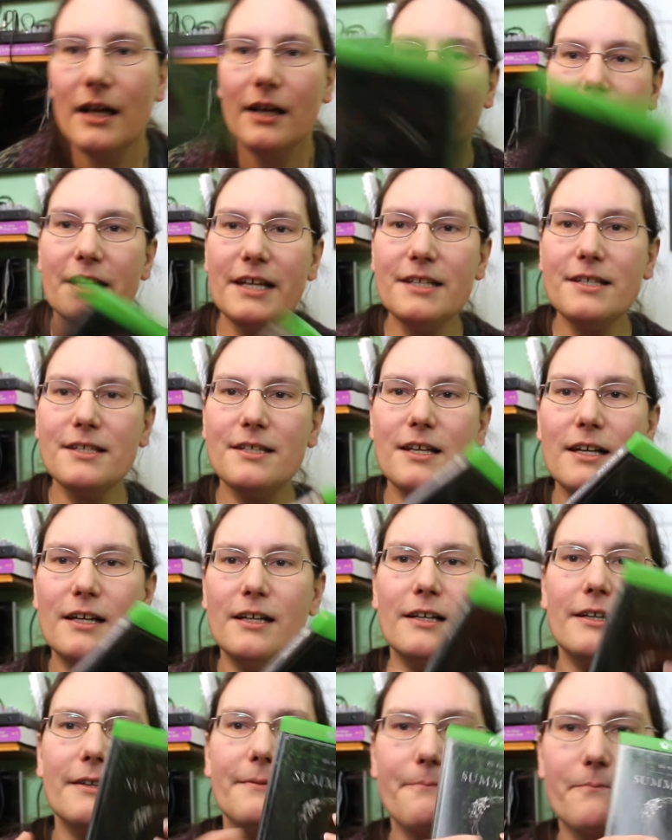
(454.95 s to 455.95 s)
These,
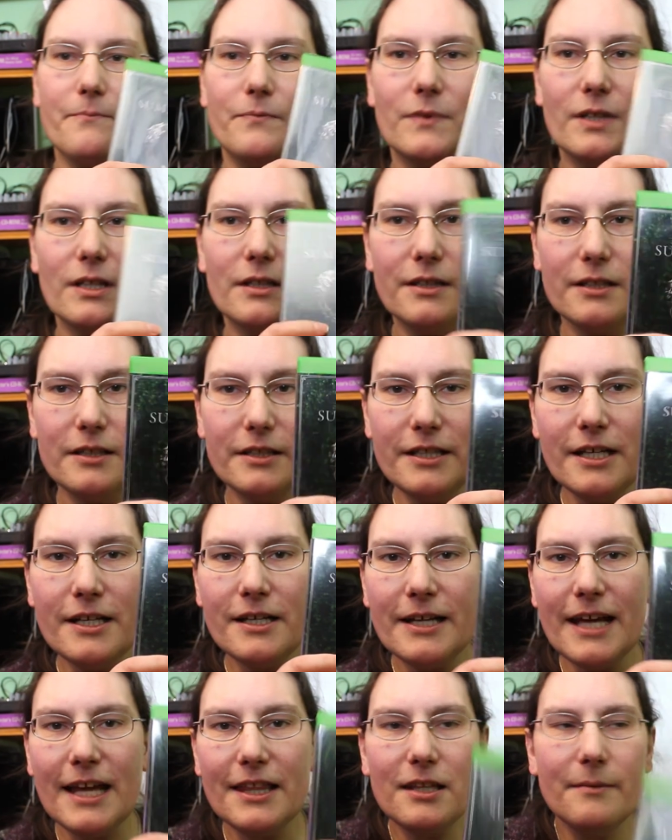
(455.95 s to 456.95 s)
you
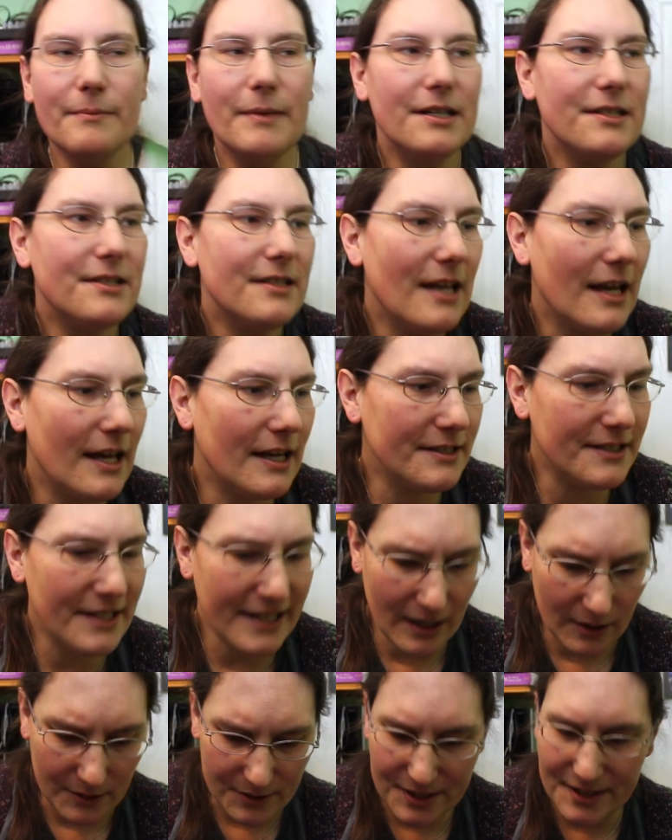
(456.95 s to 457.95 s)
can get them as
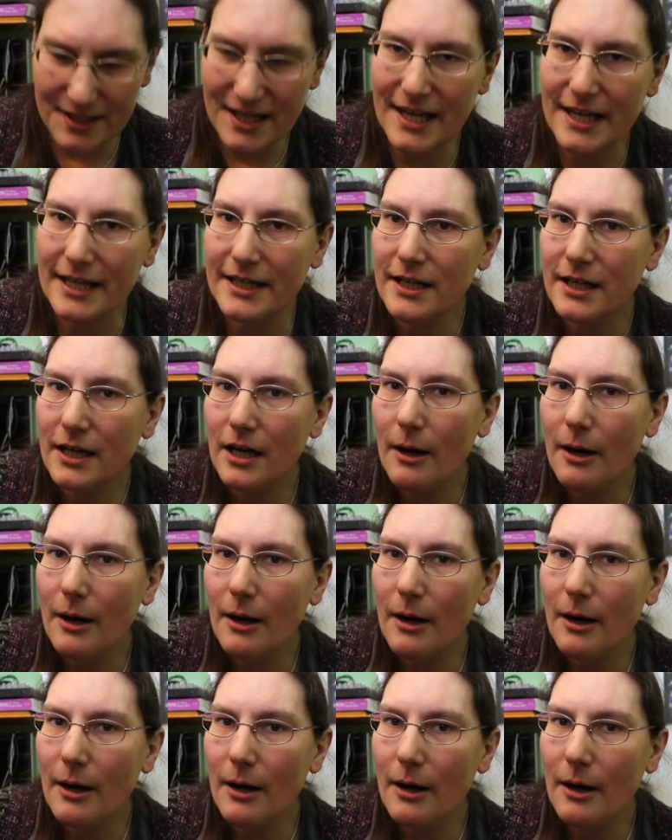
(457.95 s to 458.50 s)
DLC,